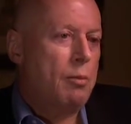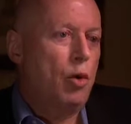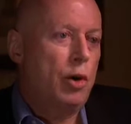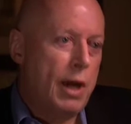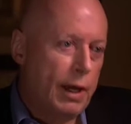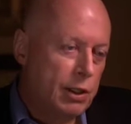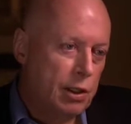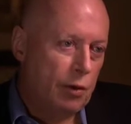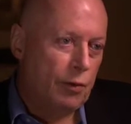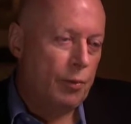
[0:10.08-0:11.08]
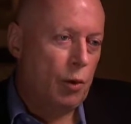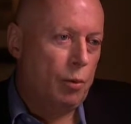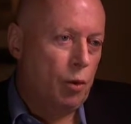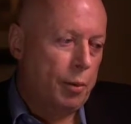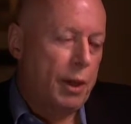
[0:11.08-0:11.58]
negative,
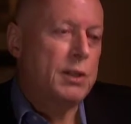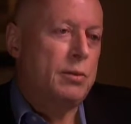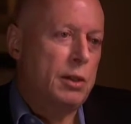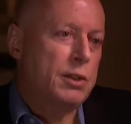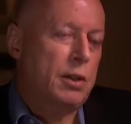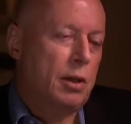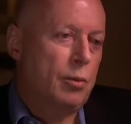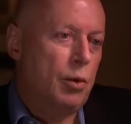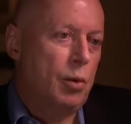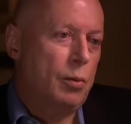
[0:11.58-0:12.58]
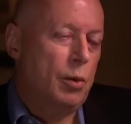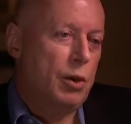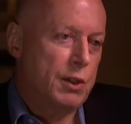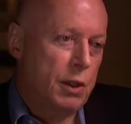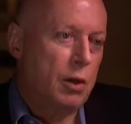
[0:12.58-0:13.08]
more pessimistic,
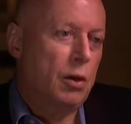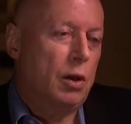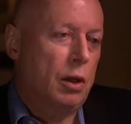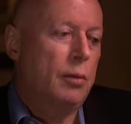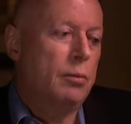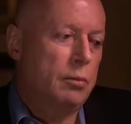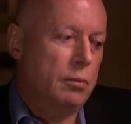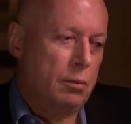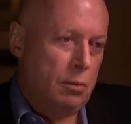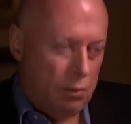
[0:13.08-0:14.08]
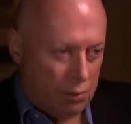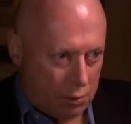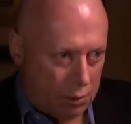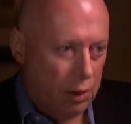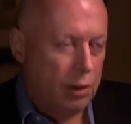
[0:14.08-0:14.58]
more cynical than
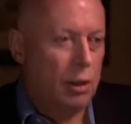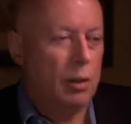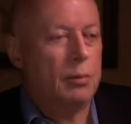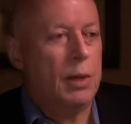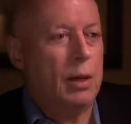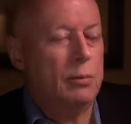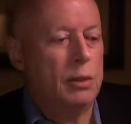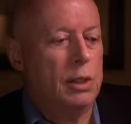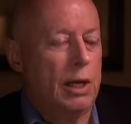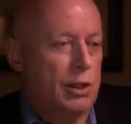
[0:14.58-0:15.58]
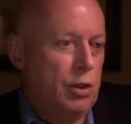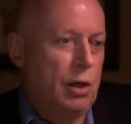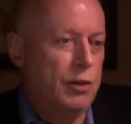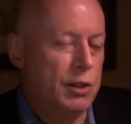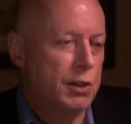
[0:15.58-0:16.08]
the attitude
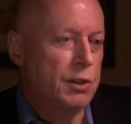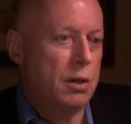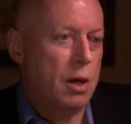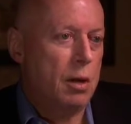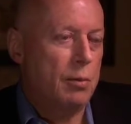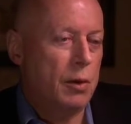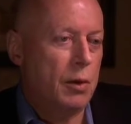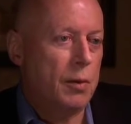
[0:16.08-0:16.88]
I've just described?